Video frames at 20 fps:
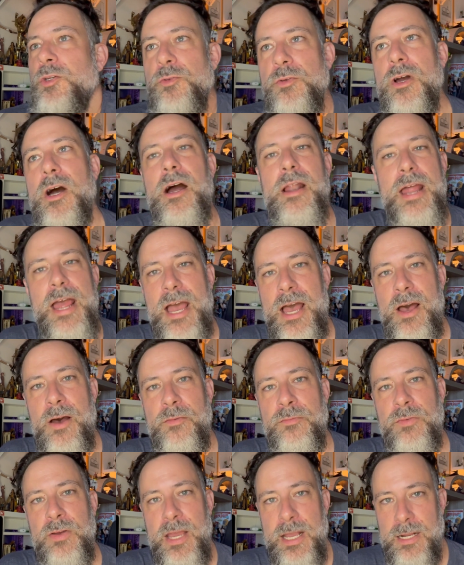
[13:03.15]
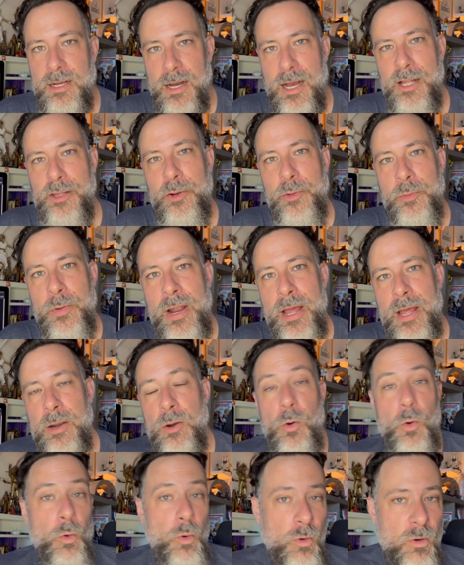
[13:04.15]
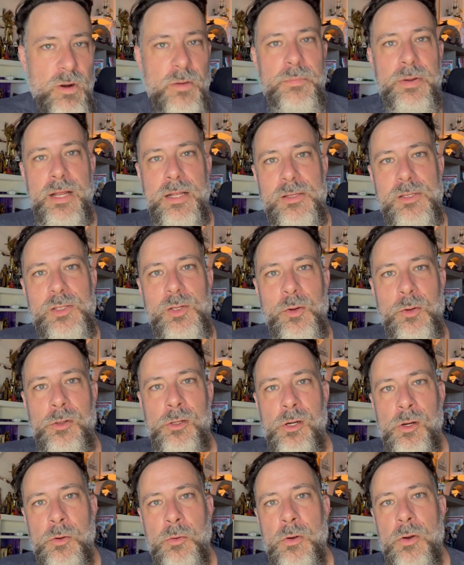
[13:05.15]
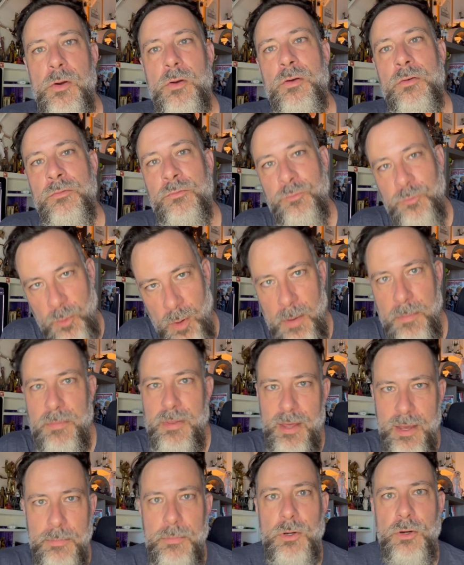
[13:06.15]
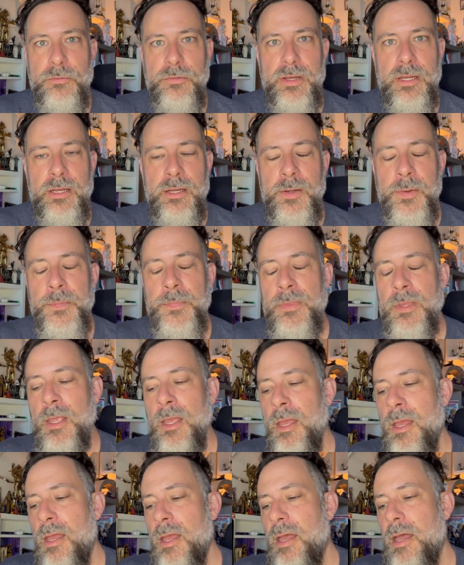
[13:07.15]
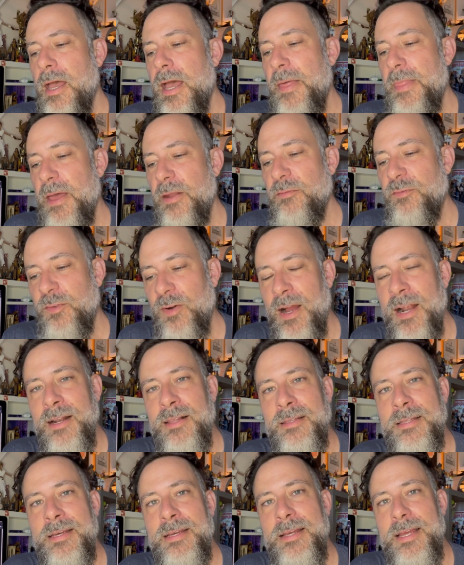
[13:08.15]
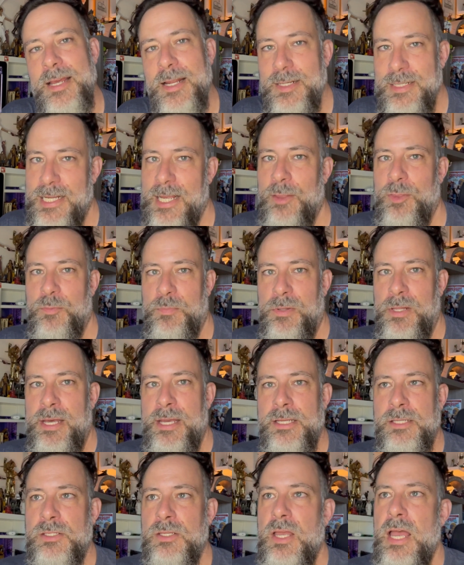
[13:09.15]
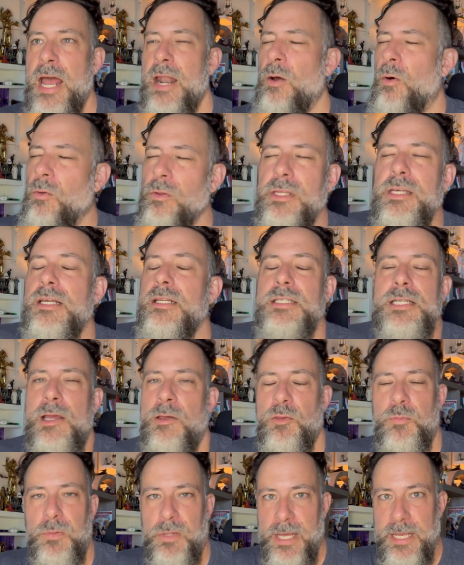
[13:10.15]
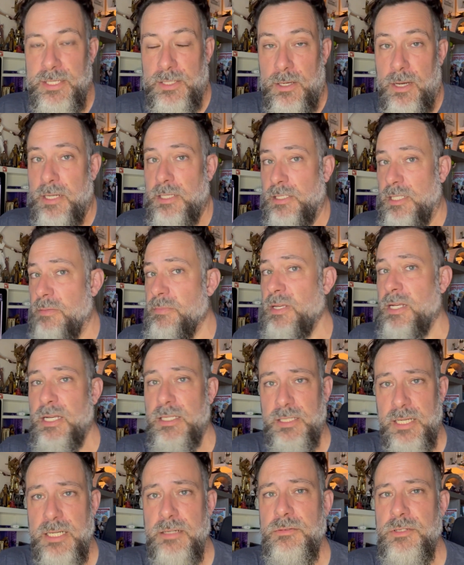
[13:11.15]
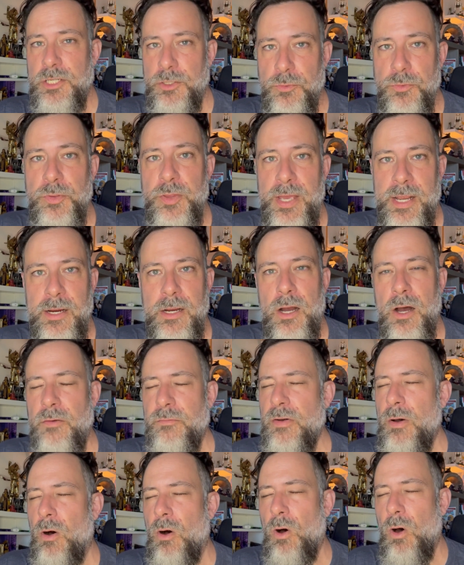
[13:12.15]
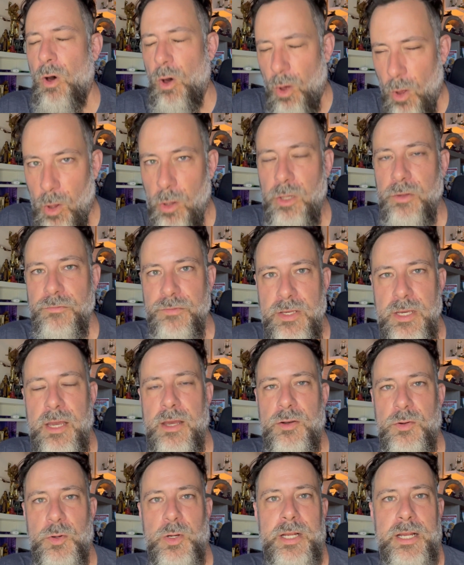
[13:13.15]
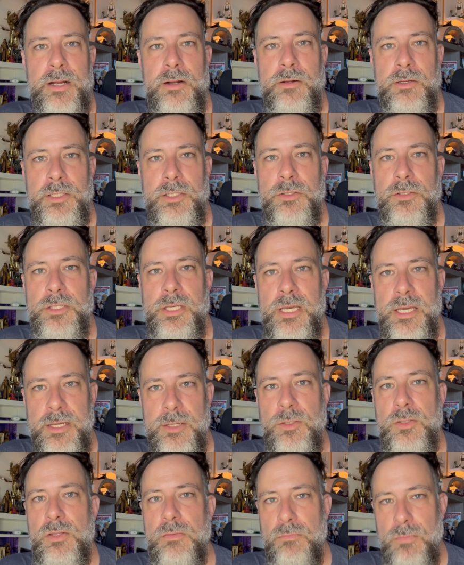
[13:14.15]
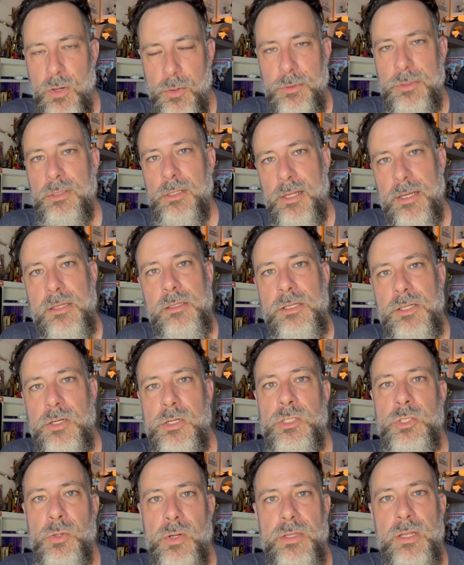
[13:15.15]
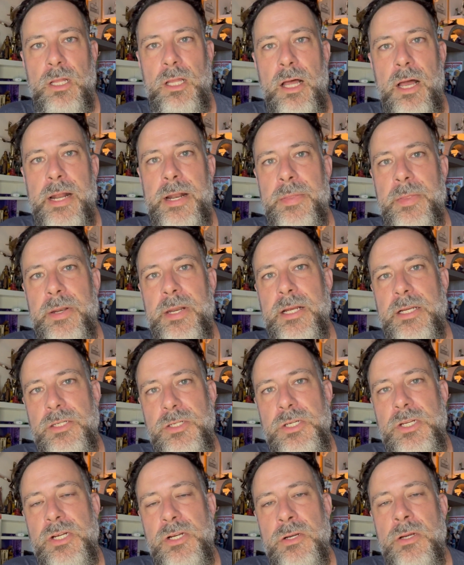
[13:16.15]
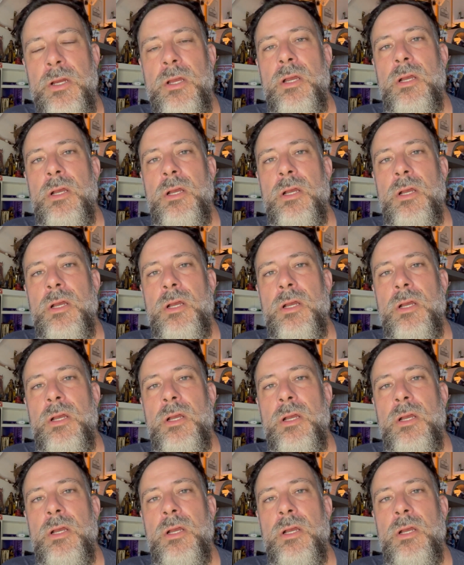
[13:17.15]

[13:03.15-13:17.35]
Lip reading: not have a Kylo Ren or a Ben Solo from that movie. And then finally, in 10th place, and only in 10th place, honestly, because I do think of all of the Andor characters, he is the most likely to join the line in the next year.